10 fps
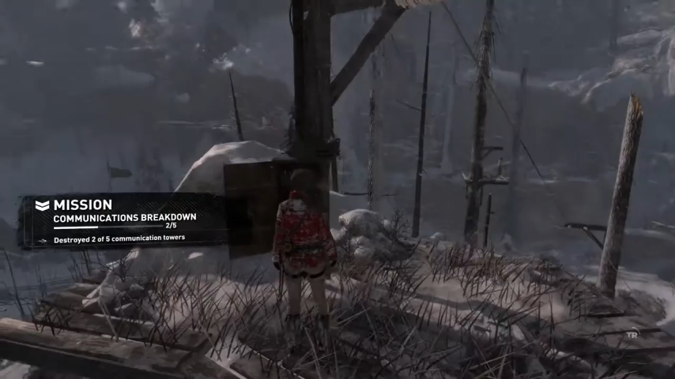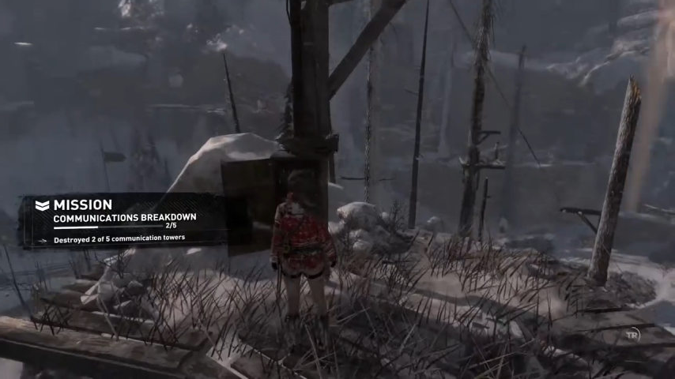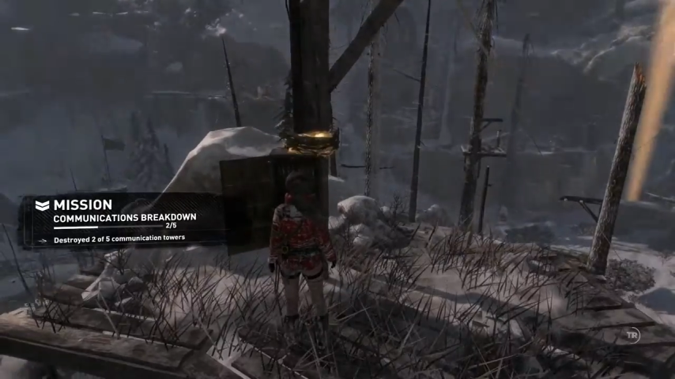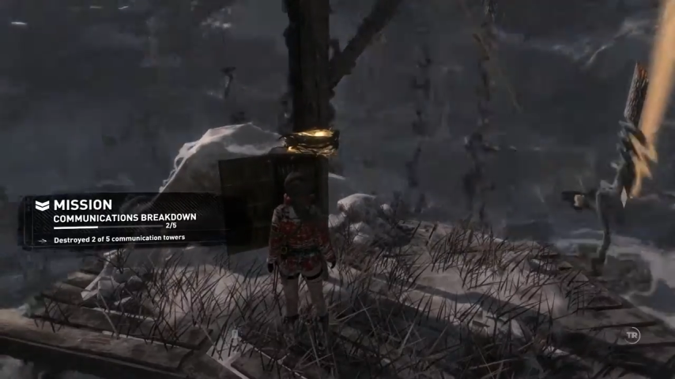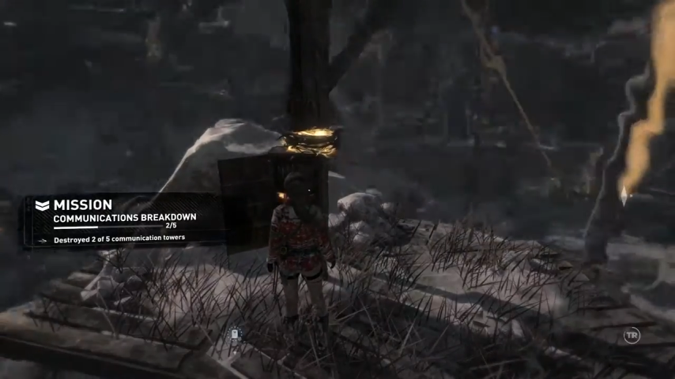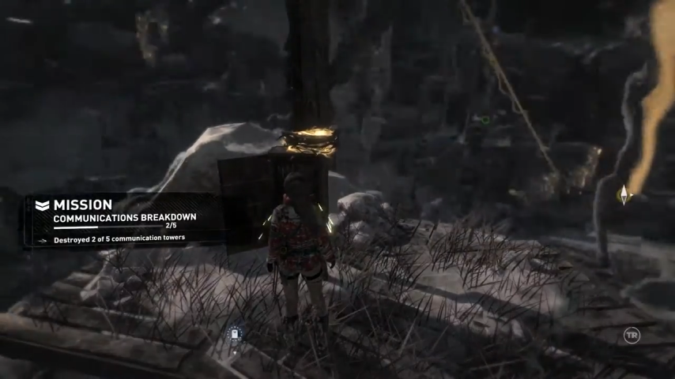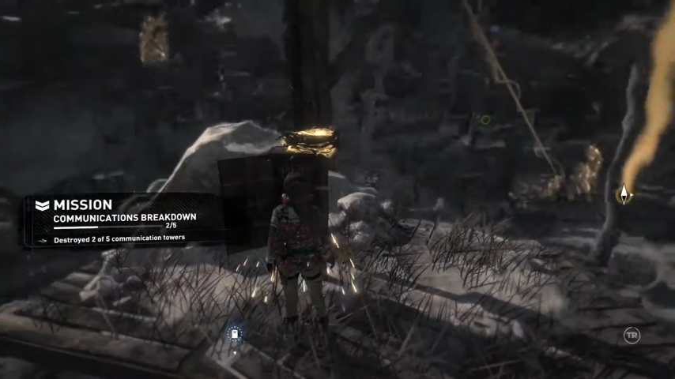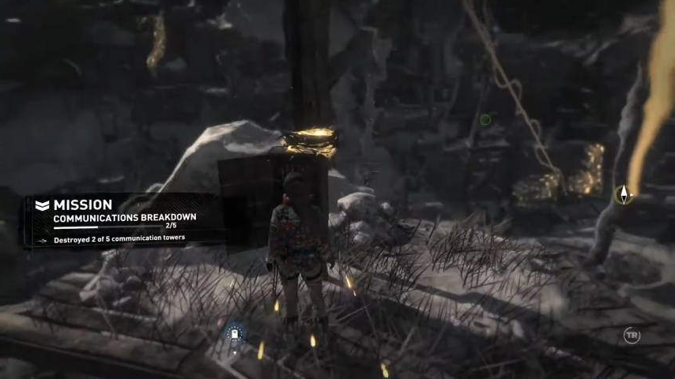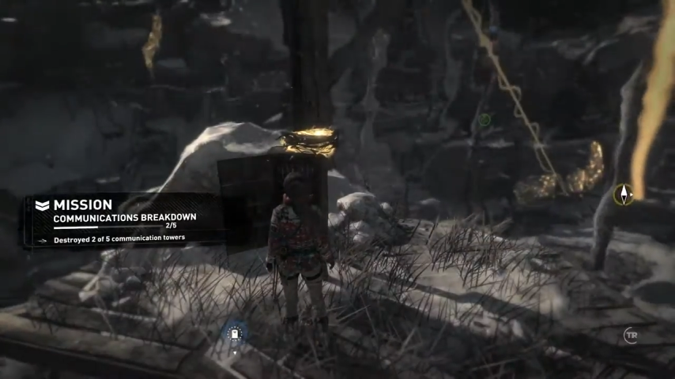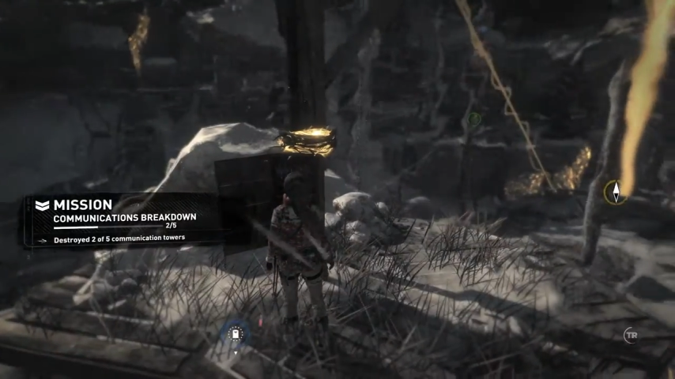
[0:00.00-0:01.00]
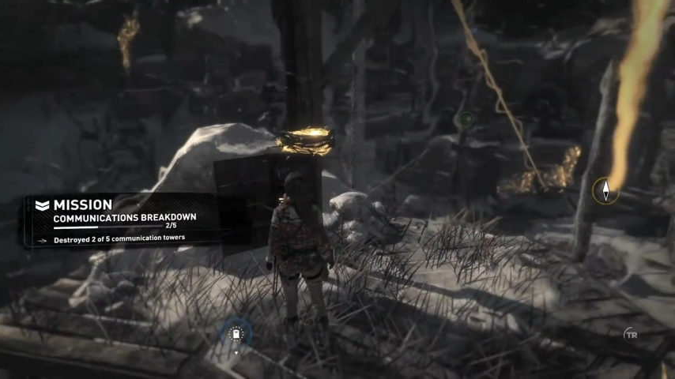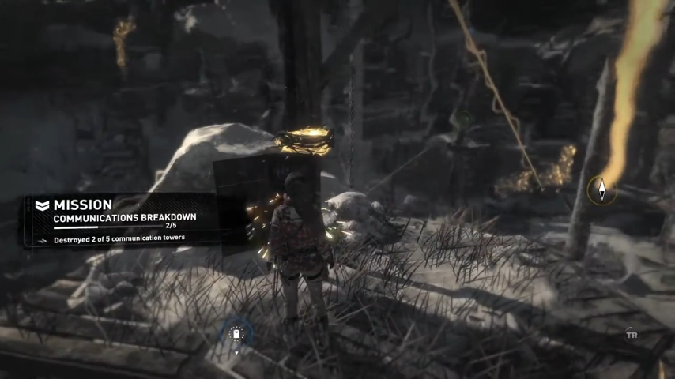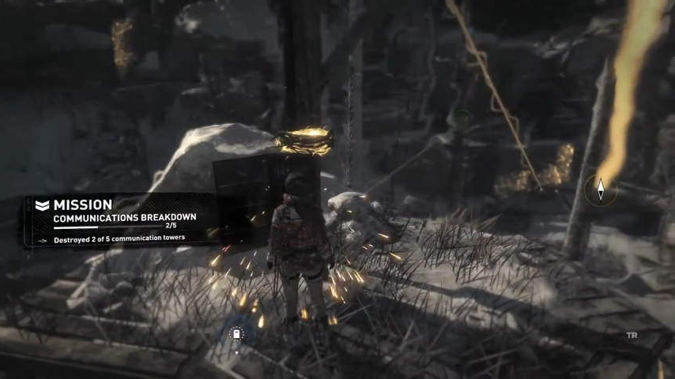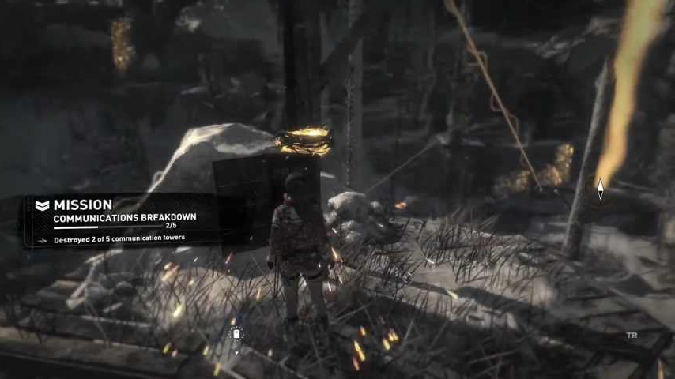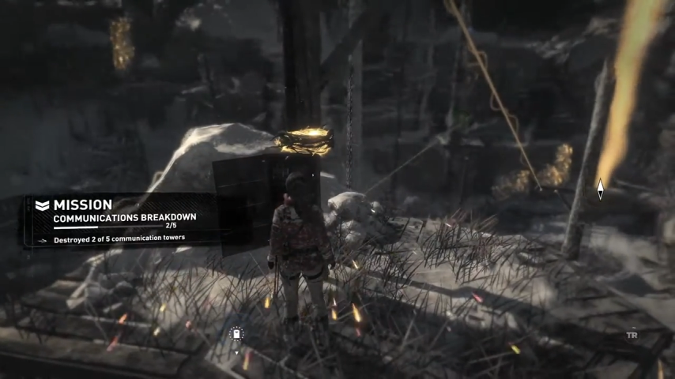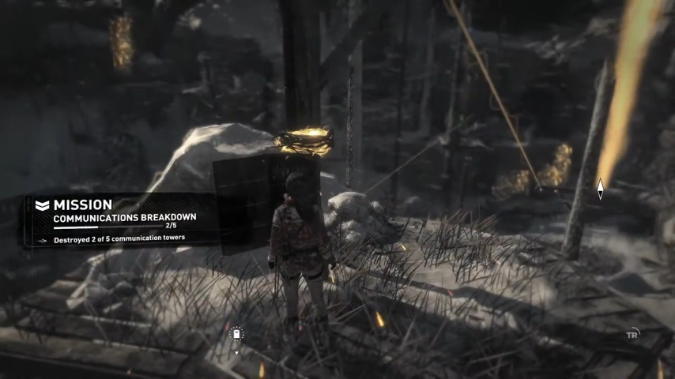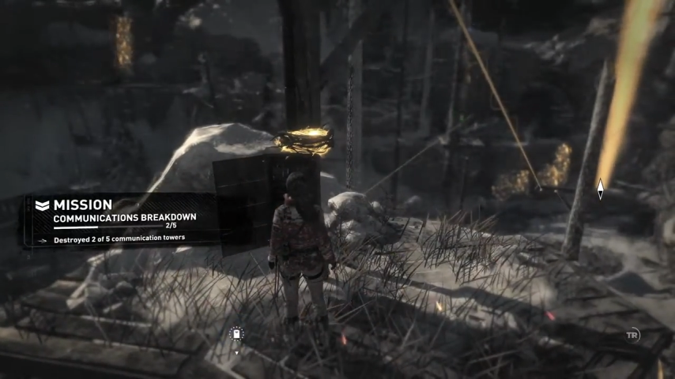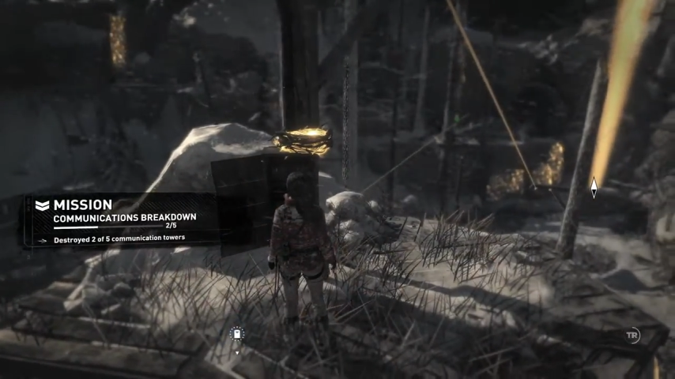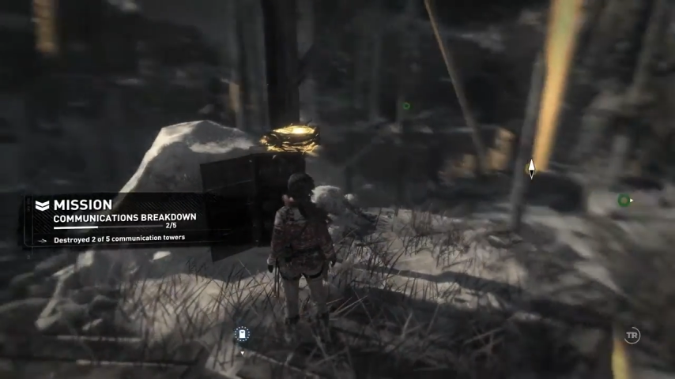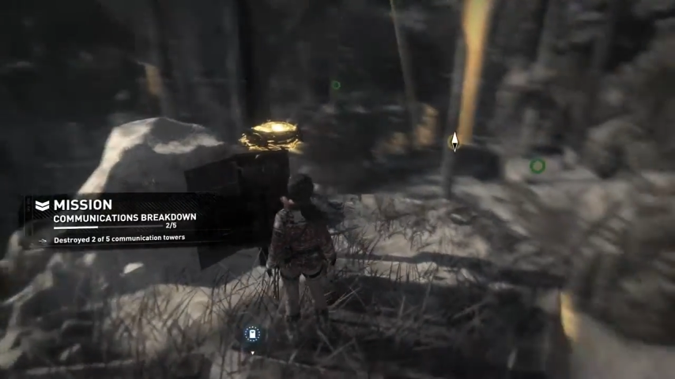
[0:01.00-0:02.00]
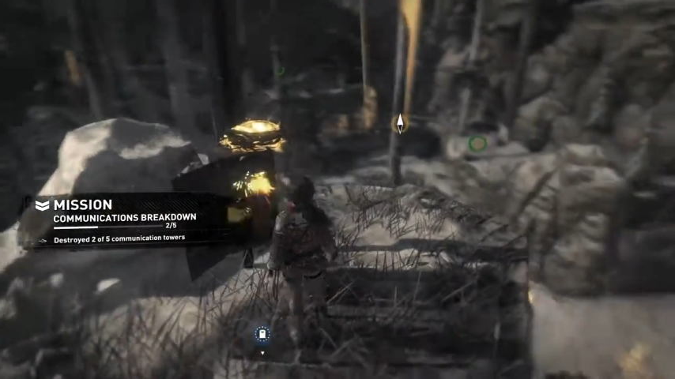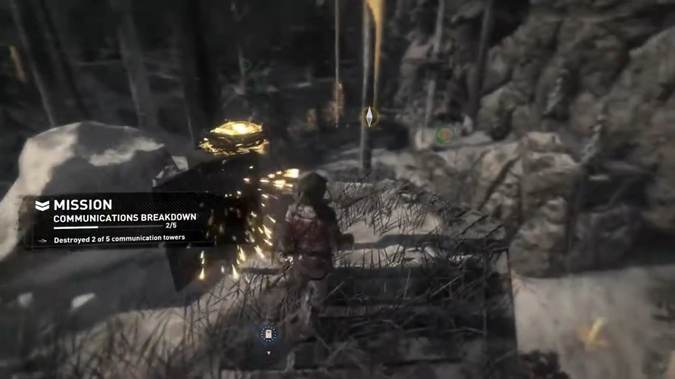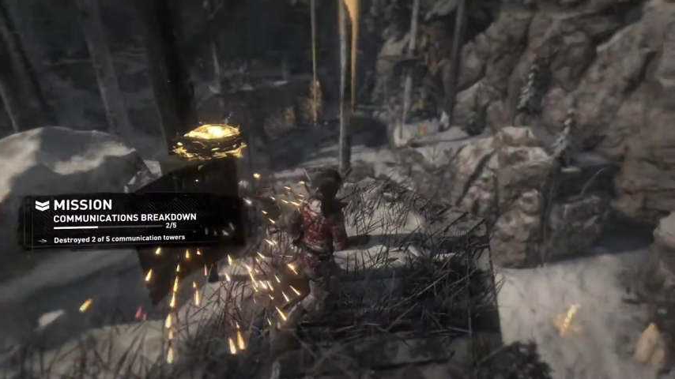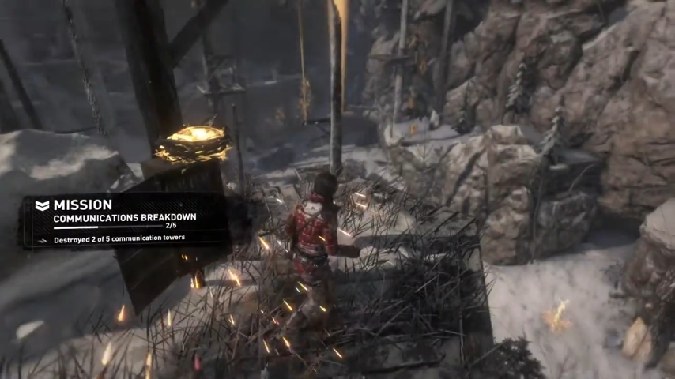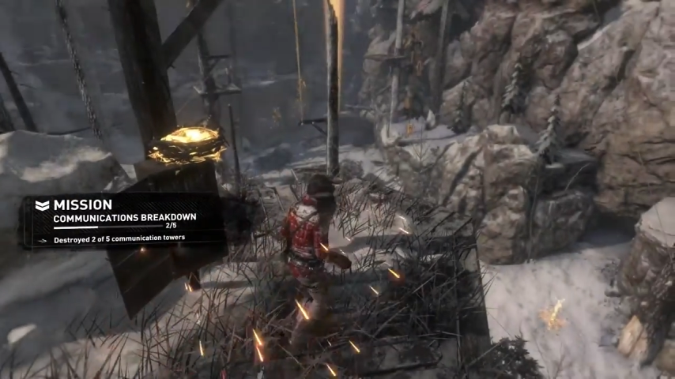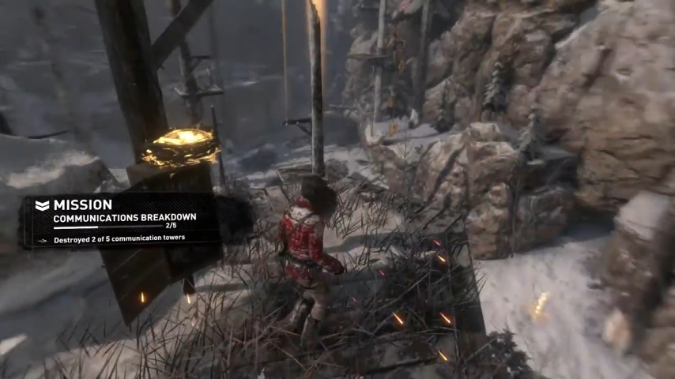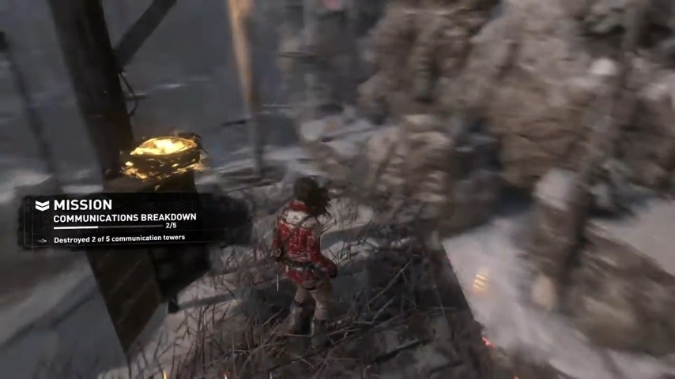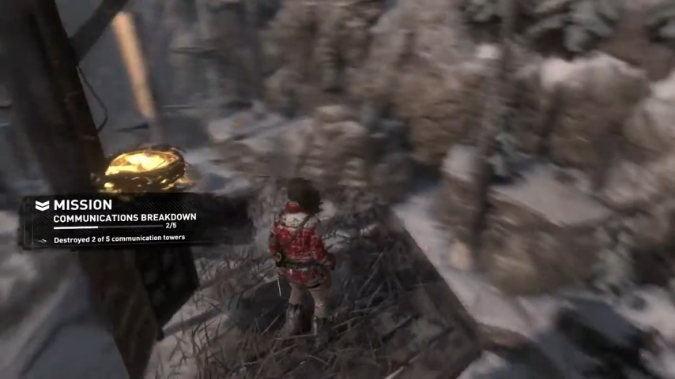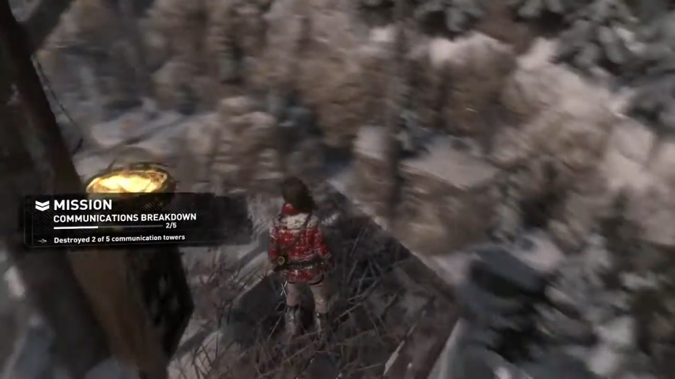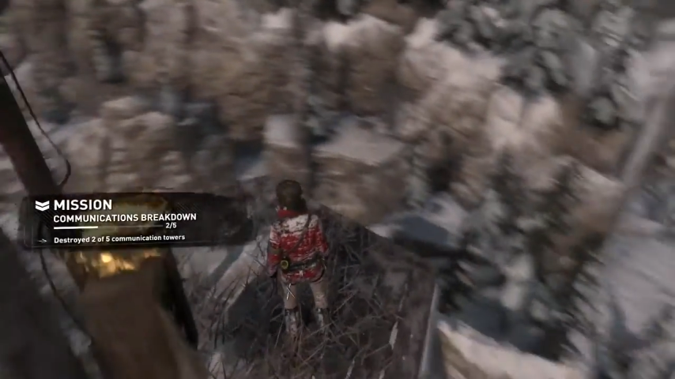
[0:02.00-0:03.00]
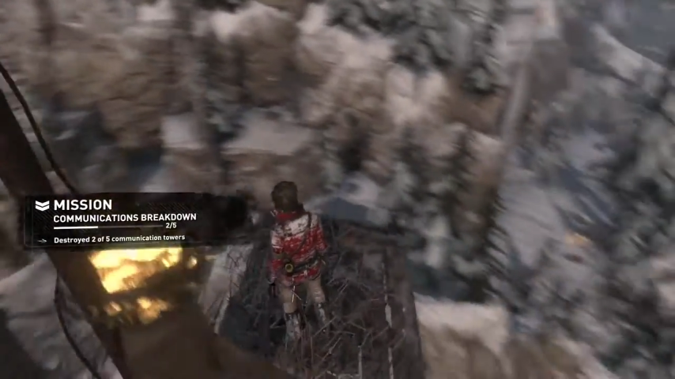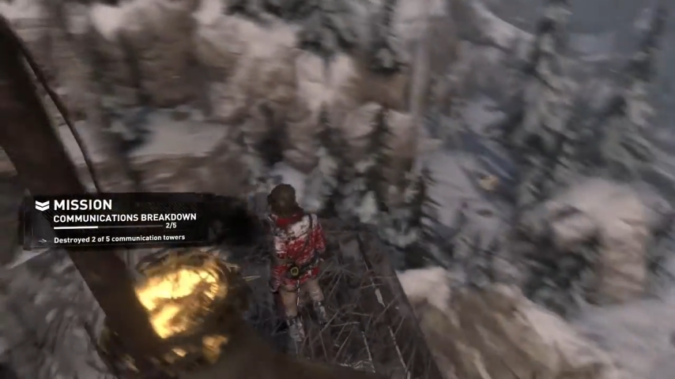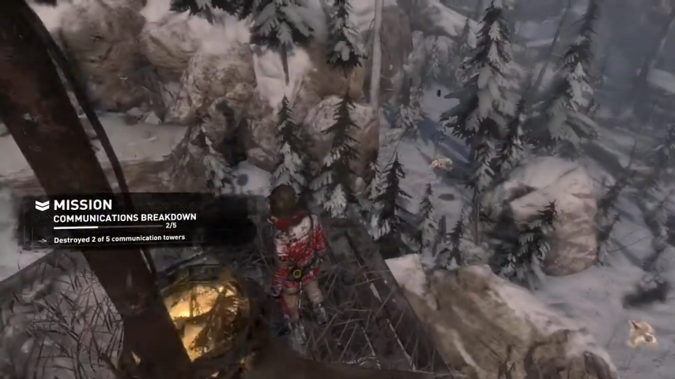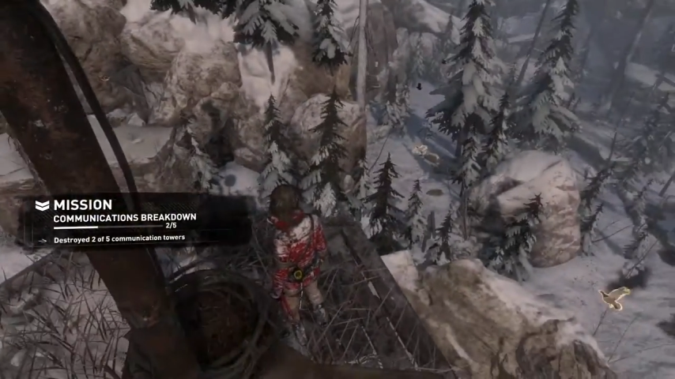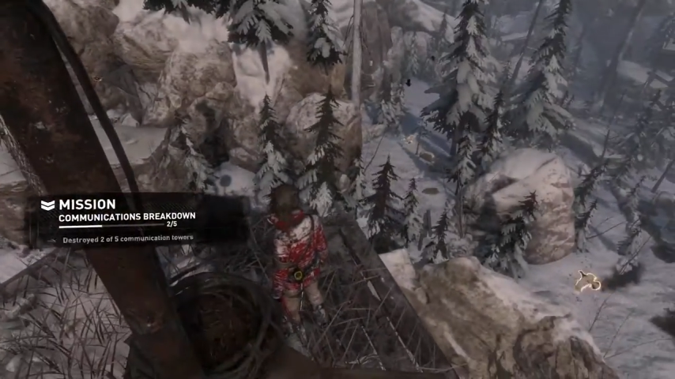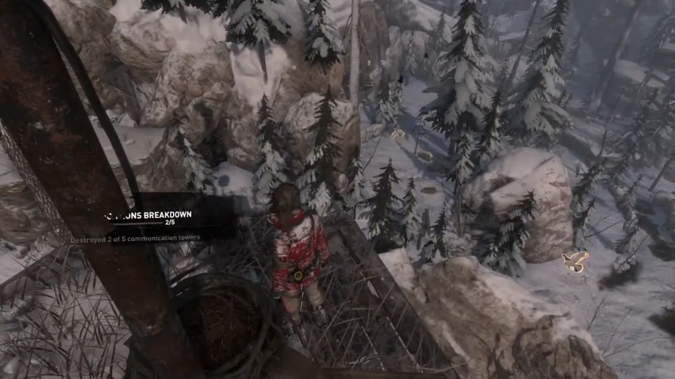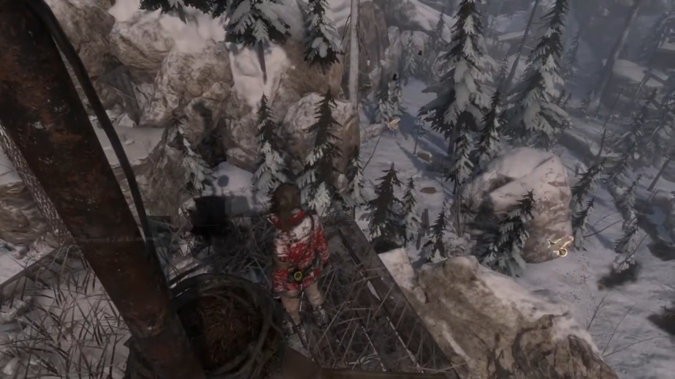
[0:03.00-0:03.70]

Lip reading: (no speaker visible)